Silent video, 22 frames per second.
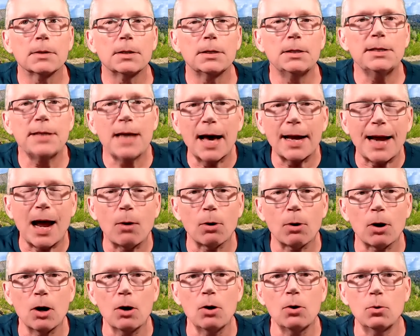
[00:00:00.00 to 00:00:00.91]
not
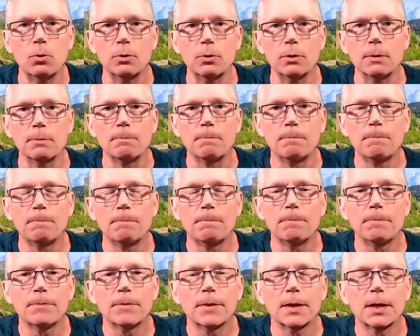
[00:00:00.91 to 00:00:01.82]
our own.
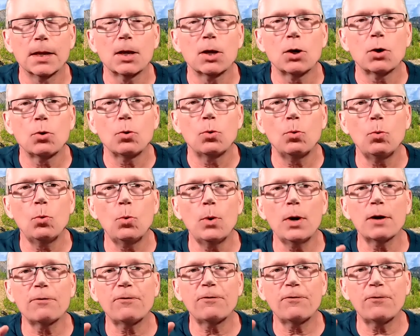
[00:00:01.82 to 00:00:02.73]

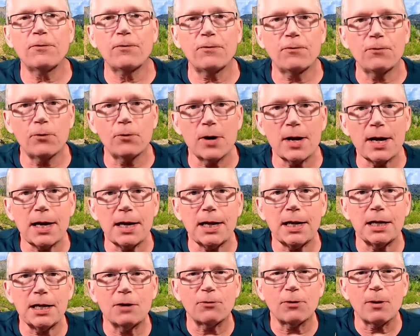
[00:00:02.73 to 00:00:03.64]
We're
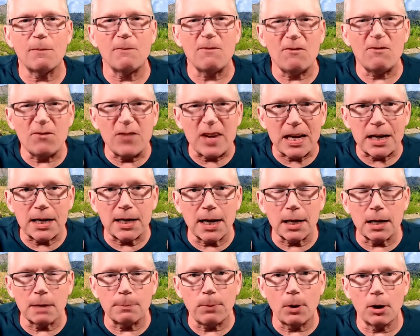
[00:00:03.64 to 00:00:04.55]
freed from
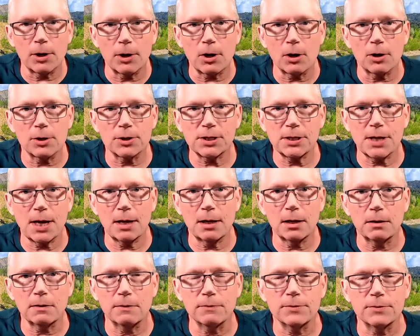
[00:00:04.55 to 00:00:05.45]
feeding upon
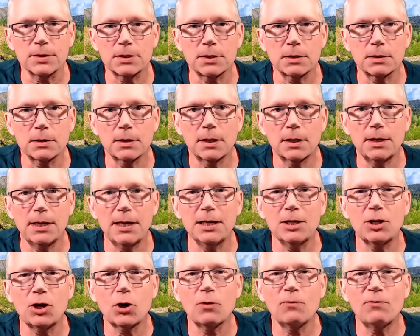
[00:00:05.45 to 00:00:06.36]
ourselves. And
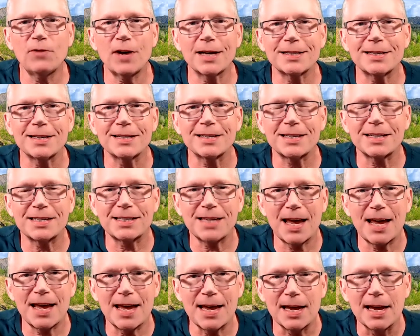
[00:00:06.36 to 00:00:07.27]
incurvatus
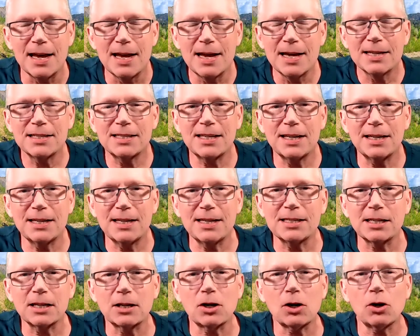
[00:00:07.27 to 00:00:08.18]
se, sin
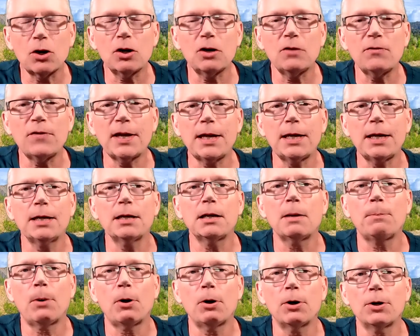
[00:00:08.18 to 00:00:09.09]
is a curving in
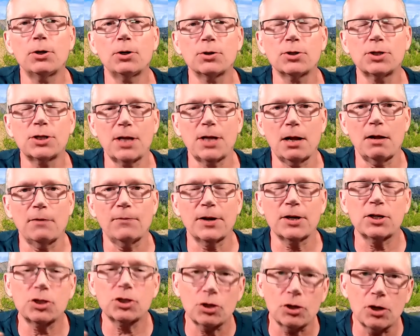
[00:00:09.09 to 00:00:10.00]
upon yourself,
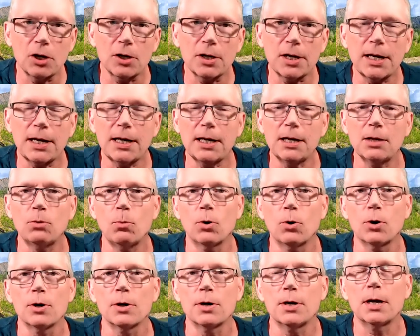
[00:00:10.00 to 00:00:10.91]
a turning
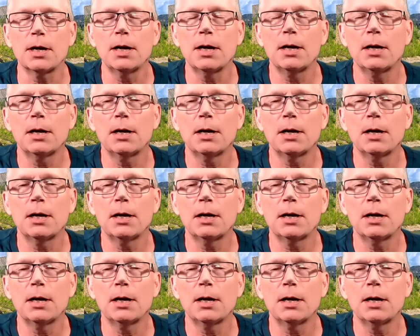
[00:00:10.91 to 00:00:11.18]
inward,